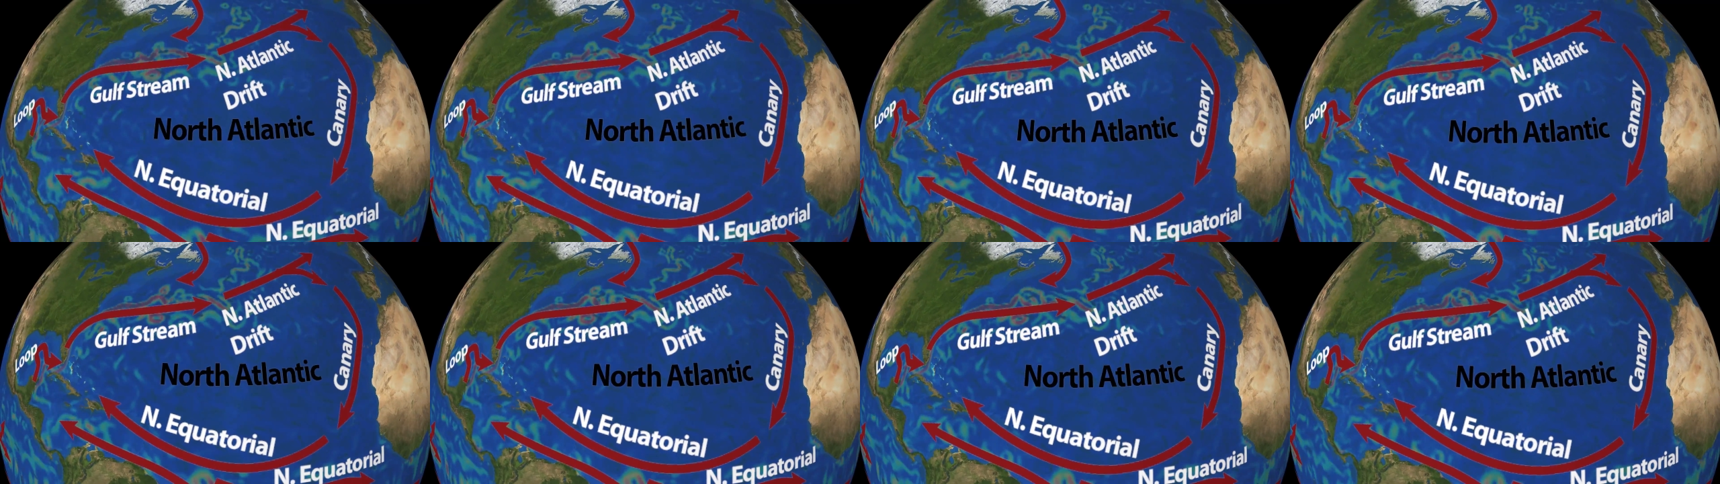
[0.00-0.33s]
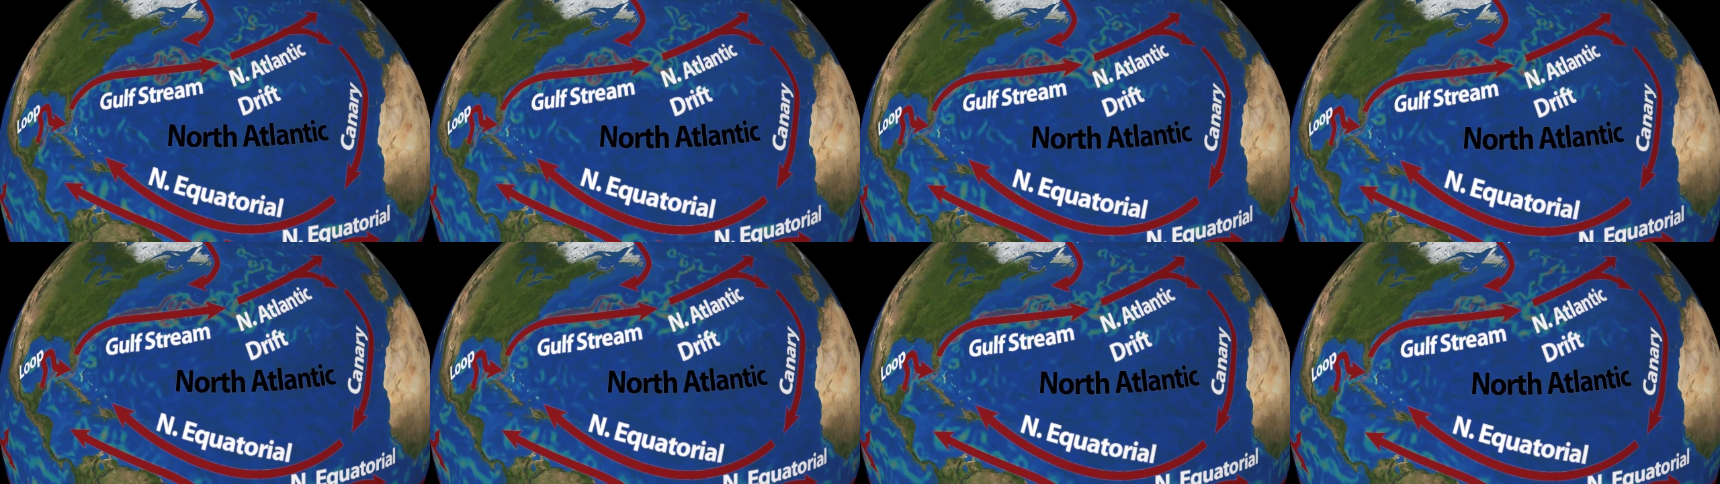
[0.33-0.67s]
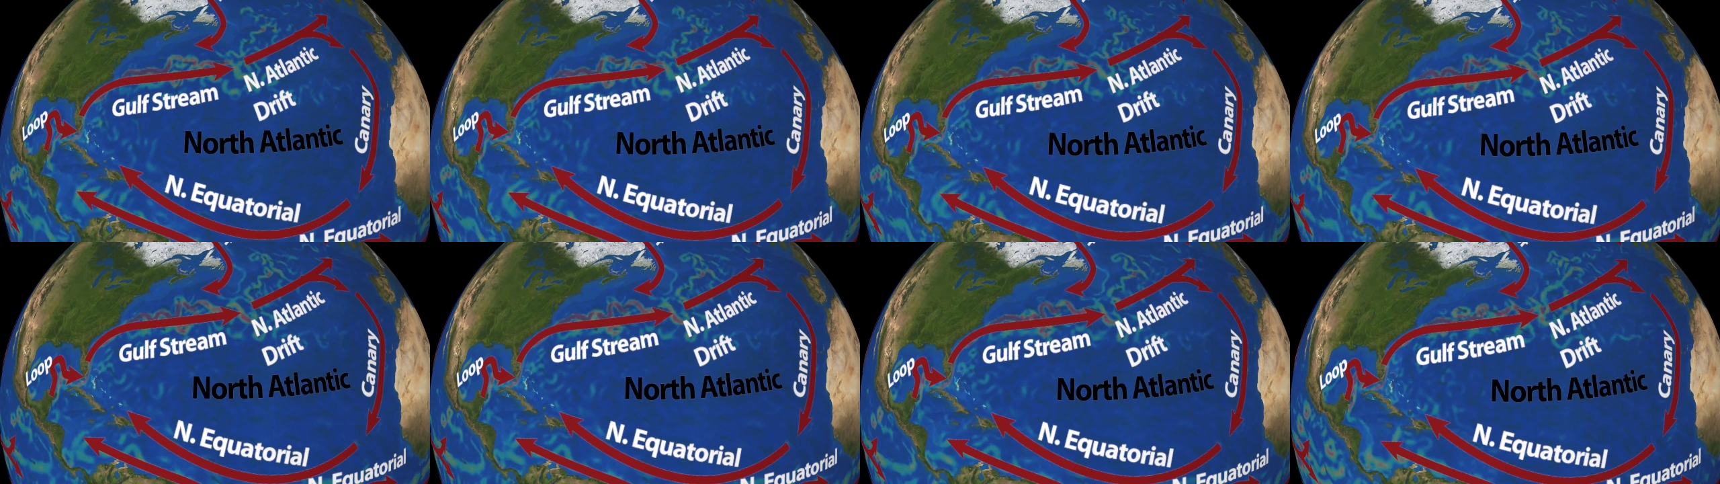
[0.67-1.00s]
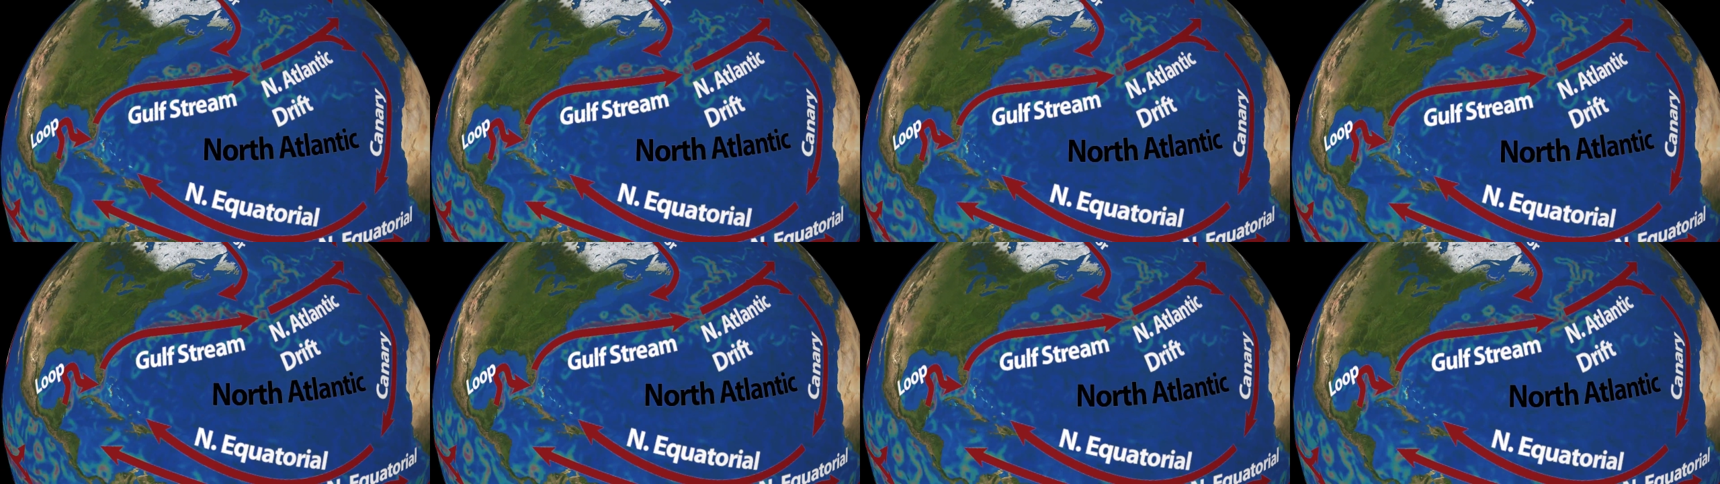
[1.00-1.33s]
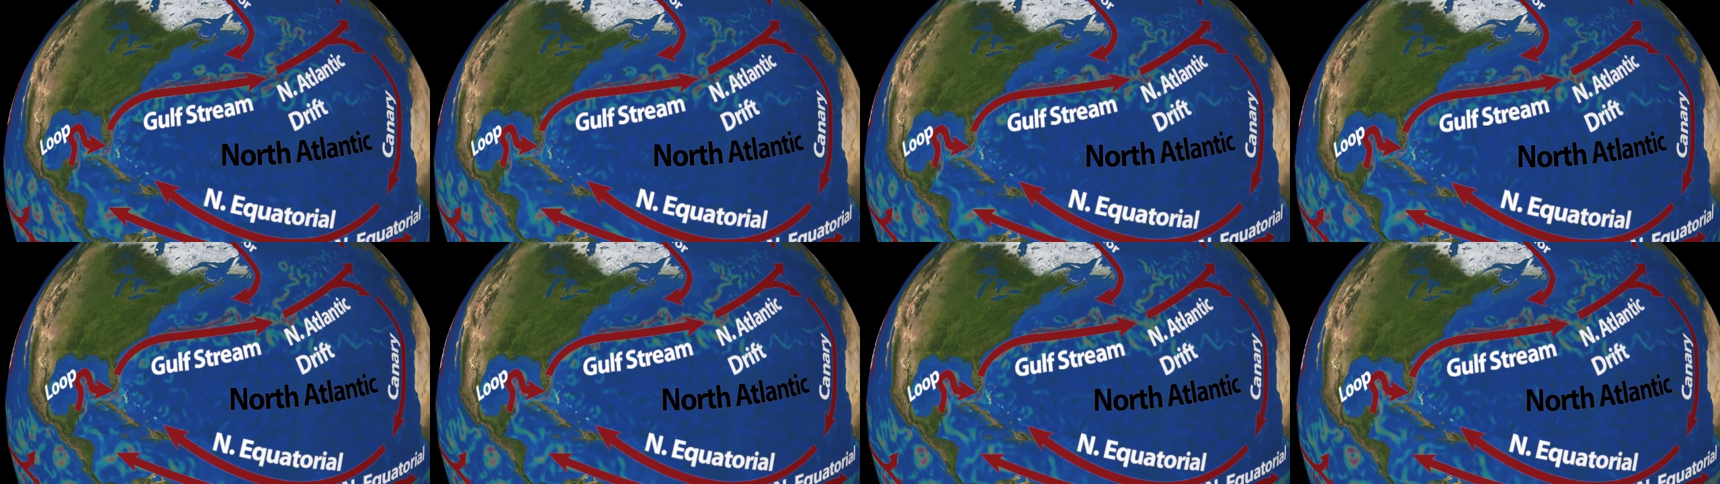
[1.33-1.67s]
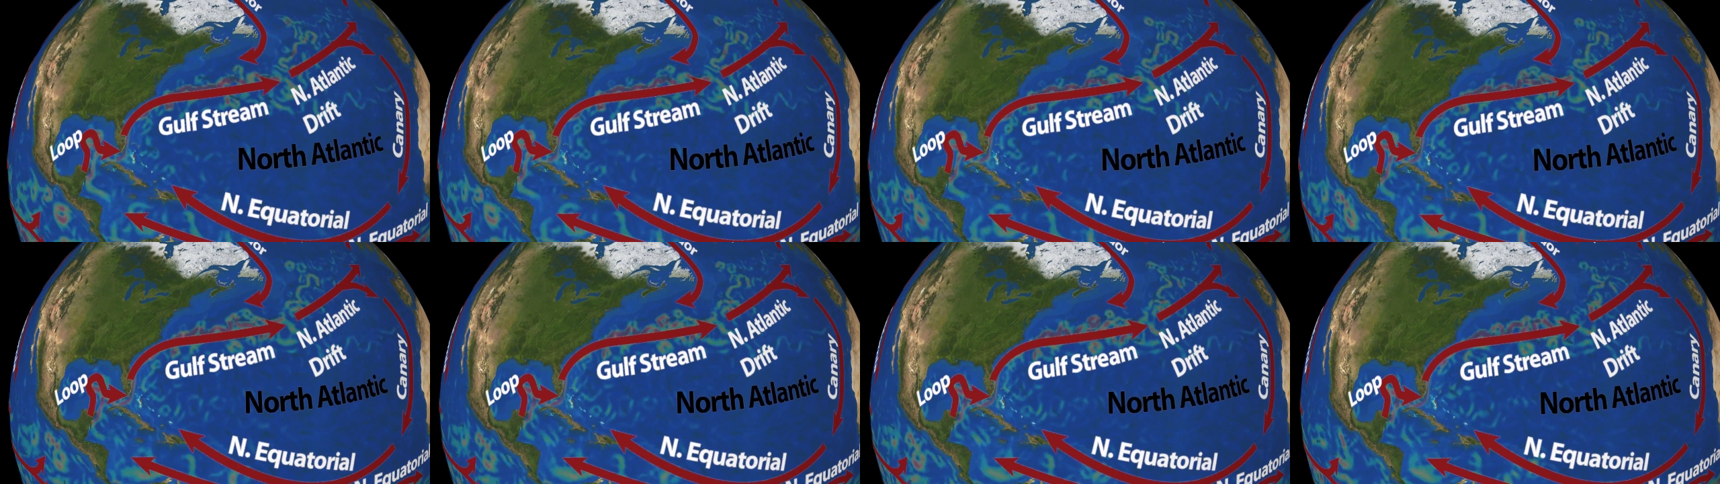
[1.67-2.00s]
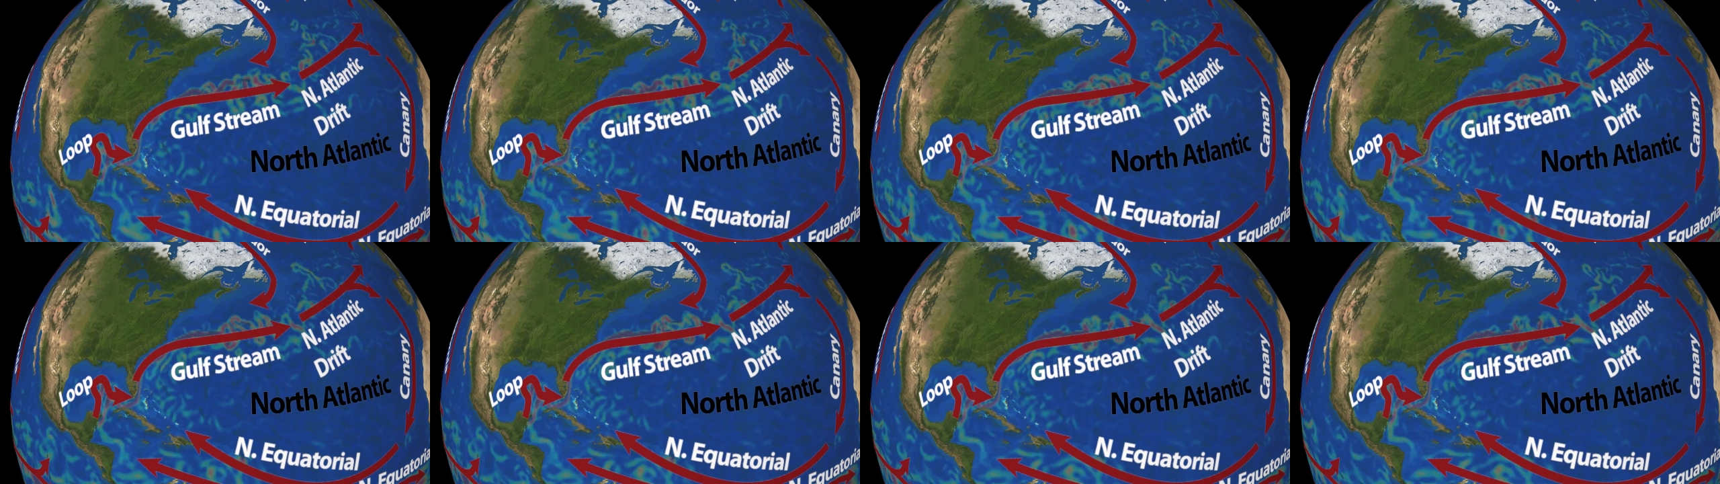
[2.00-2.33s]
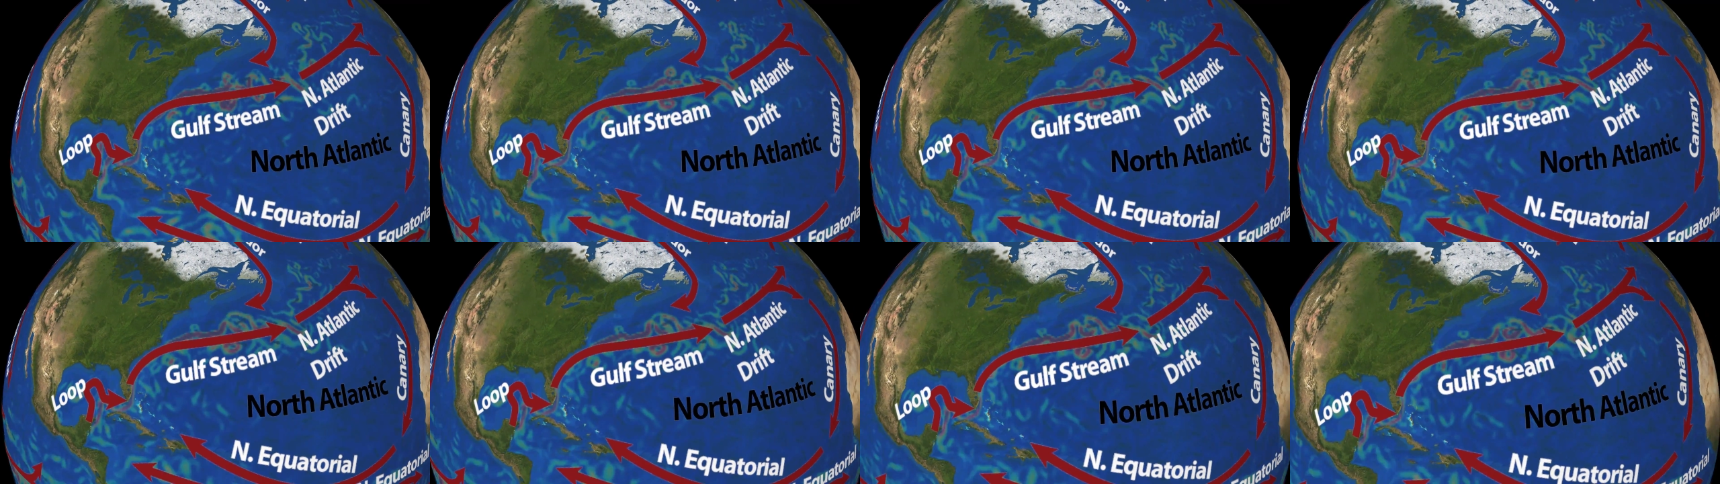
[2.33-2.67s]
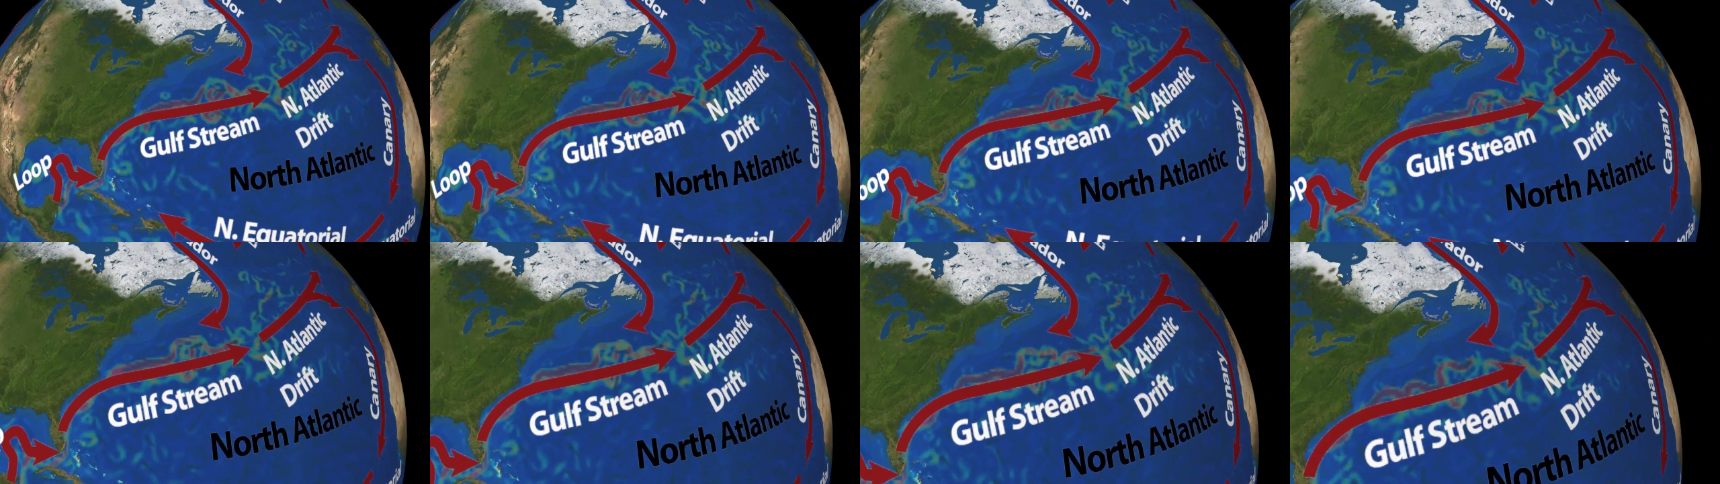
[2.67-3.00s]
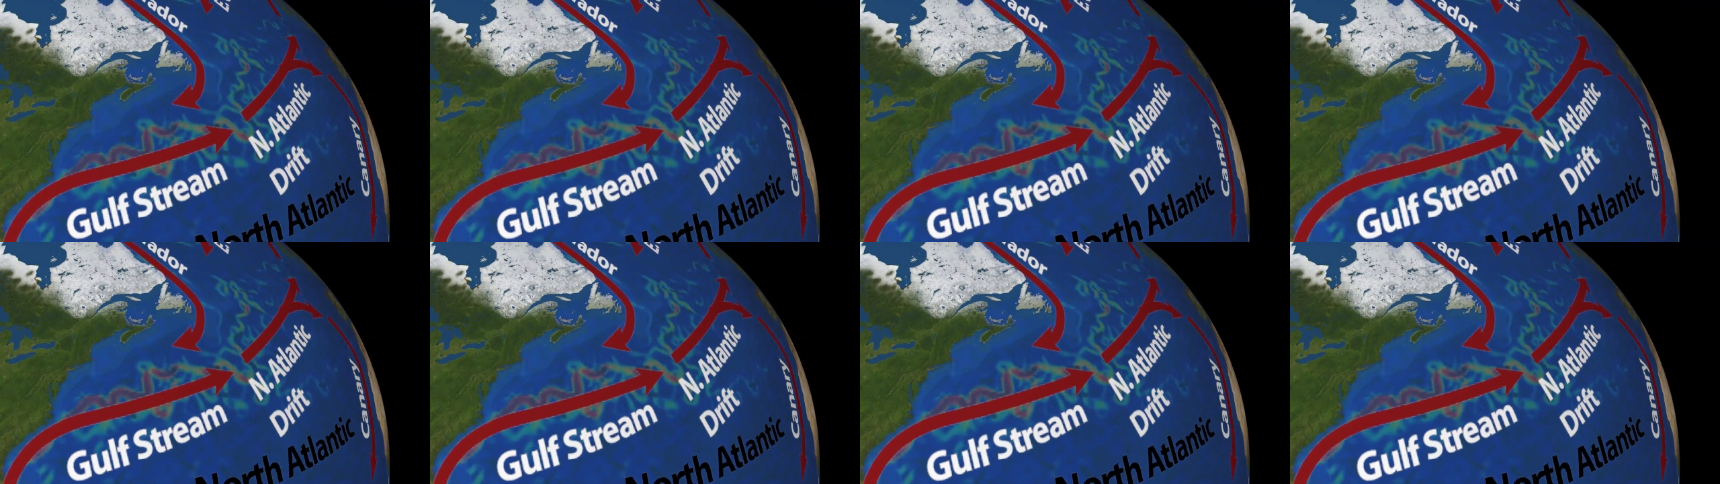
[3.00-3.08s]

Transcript: [unreadable: no face in view]